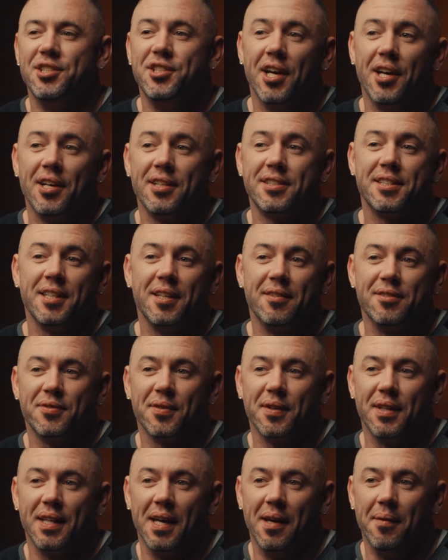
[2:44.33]
gel sleeves
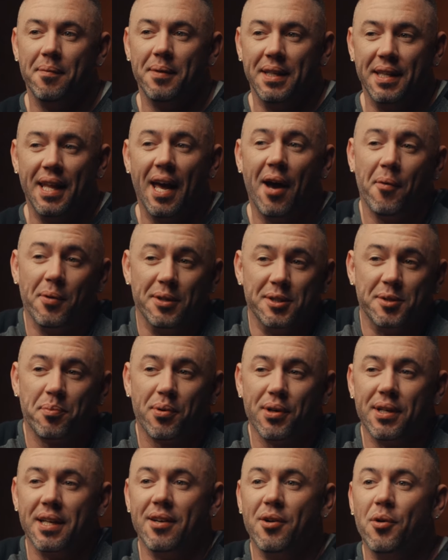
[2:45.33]
for them and that was
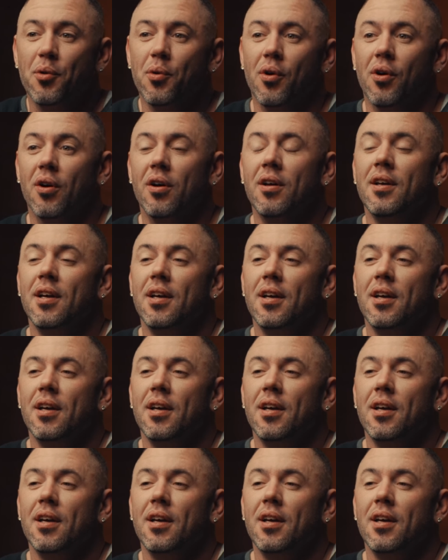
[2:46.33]
pretty cool.